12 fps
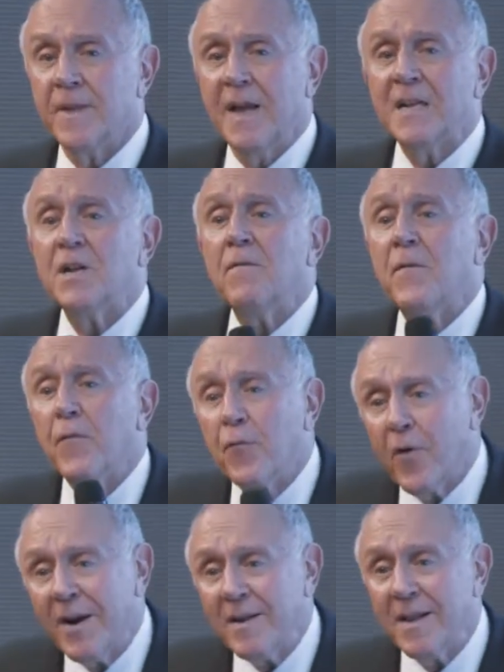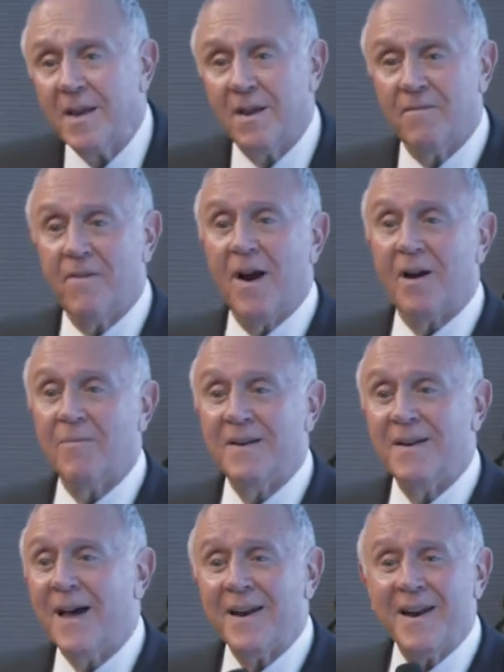It's a friendly
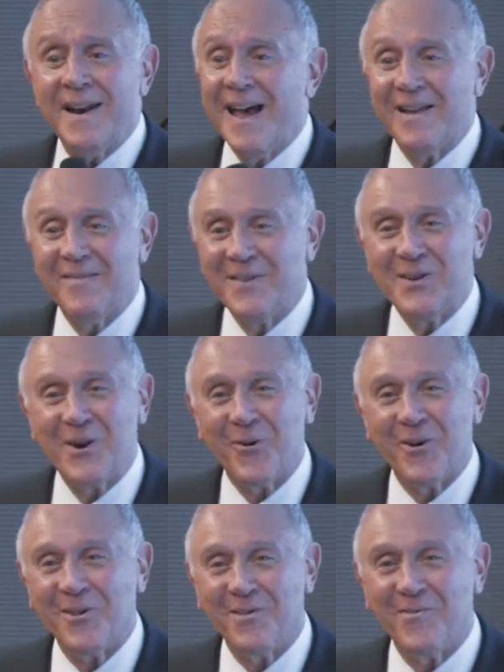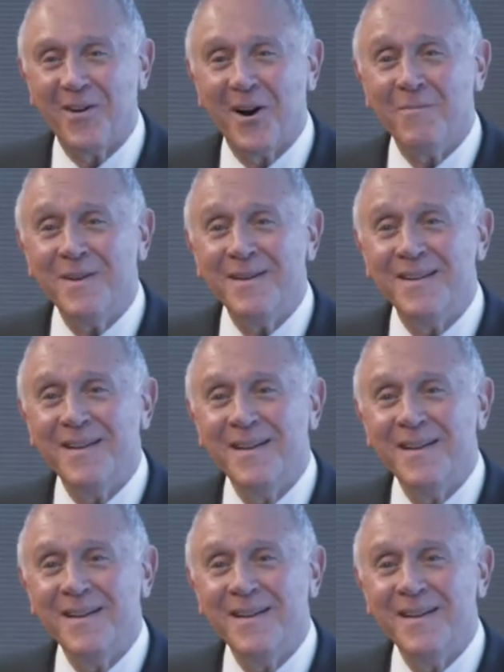environment, not an adversarial environment.